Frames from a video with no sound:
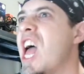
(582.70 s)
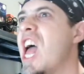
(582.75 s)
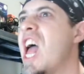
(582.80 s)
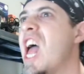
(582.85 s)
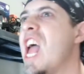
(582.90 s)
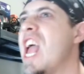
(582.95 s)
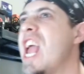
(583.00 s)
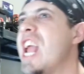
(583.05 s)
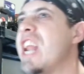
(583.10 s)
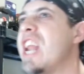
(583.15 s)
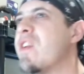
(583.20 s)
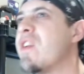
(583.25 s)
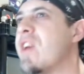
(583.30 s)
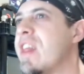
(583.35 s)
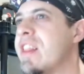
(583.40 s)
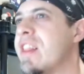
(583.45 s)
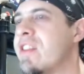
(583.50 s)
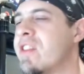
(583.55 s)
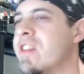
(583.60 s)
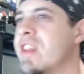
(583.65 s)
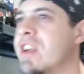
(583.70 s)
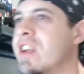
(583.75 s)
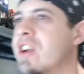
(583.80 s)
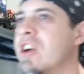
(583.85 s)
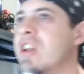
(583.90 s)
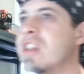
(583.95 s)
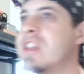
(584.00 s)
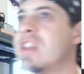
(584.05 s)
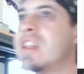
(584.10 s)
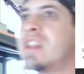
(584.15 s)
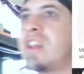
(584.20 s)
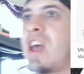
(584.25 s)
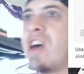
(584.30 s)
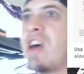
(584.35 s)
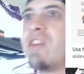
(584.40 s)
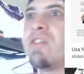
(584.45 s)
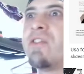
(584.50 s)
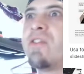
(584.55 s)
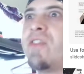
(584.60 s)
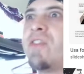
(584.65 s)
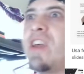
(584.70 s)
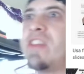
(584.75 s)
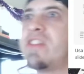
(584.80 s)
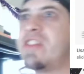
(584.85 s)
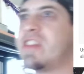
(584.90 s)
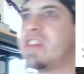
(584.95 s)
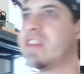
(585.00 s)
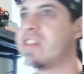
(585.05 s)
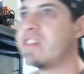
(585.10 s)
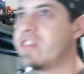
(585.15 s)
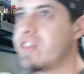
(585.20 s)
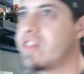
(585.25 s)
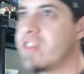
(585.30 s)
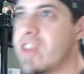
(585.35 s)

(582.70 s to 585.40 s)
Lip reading: Anyway, so they called the town Festus,